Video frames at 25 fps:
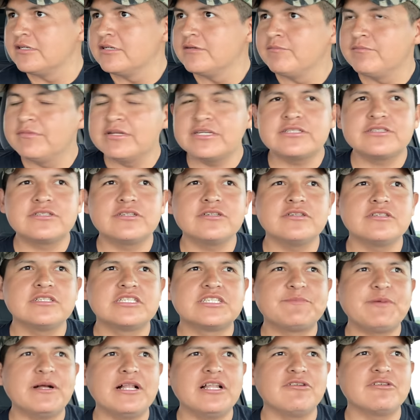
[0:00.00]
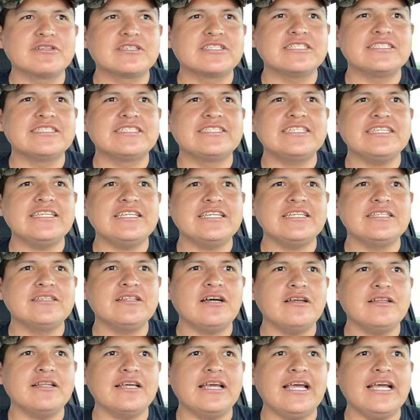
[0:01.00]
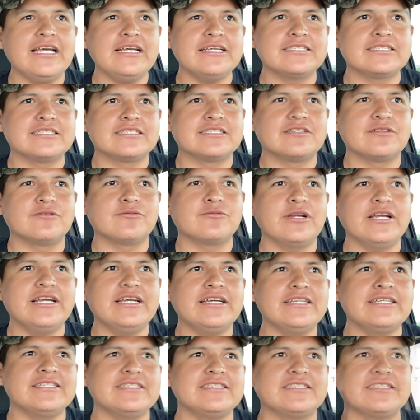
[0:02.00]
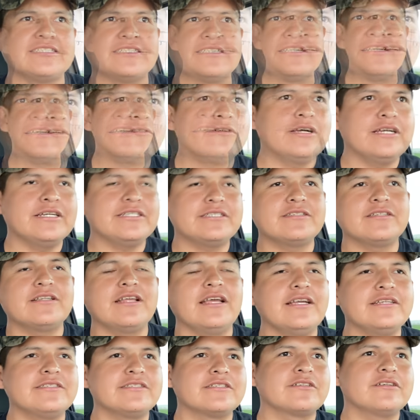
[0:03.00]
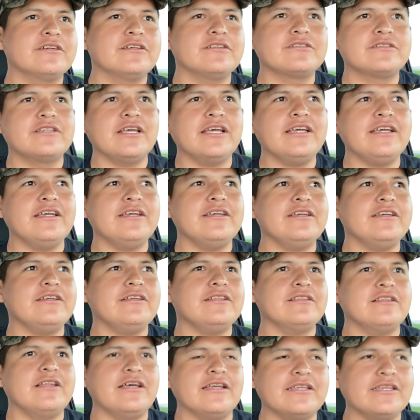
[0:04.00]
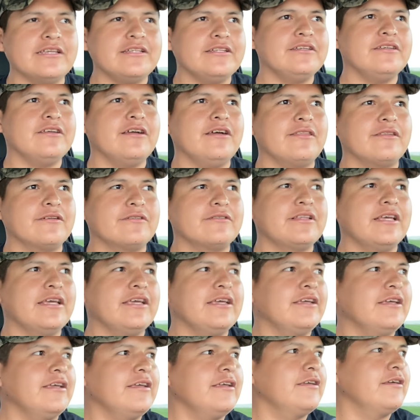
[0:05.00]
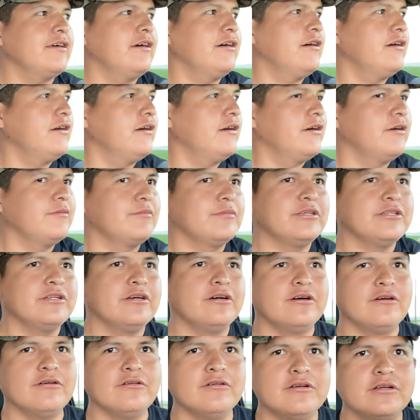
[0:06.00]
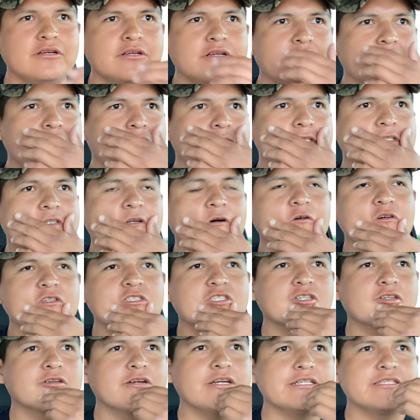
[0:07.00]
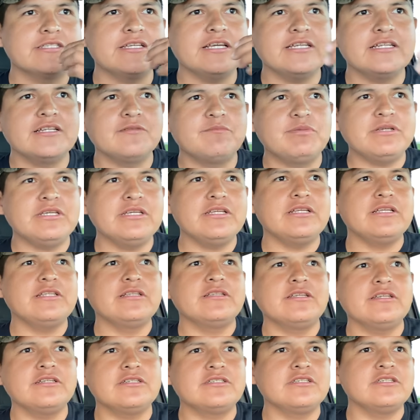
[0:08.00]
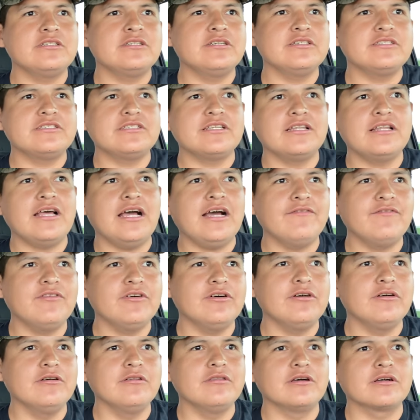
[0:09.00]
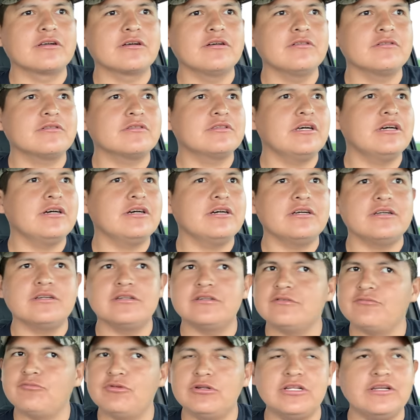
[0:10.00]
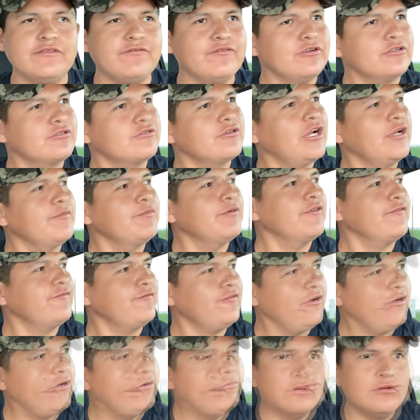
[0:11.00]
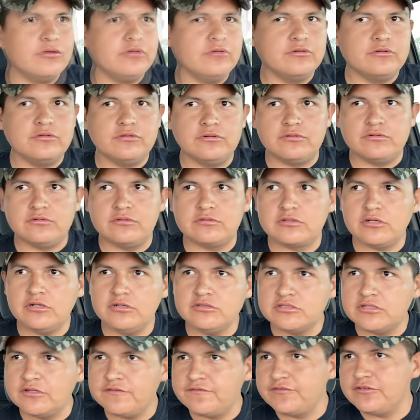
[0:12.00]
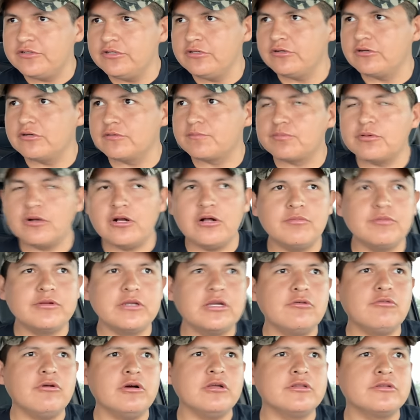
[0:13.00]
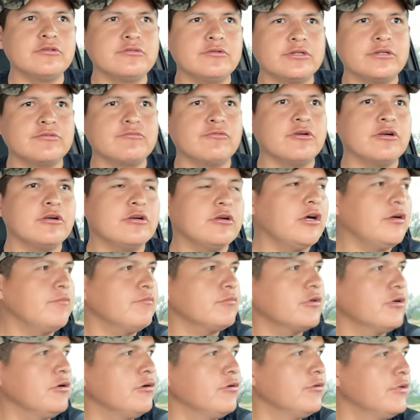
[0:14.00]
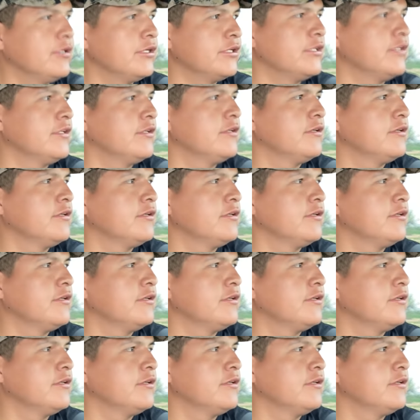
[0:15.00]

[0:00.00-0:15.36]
Make sure you spell it with a Z, not a S. S, Rez. Anyways, today's a good day, like any other day. Um, you know, it's always a great day to be indigenous and Navajo, Lakota, whatever tribe you're from. So, oh. those of you are probably wondering where I'm going.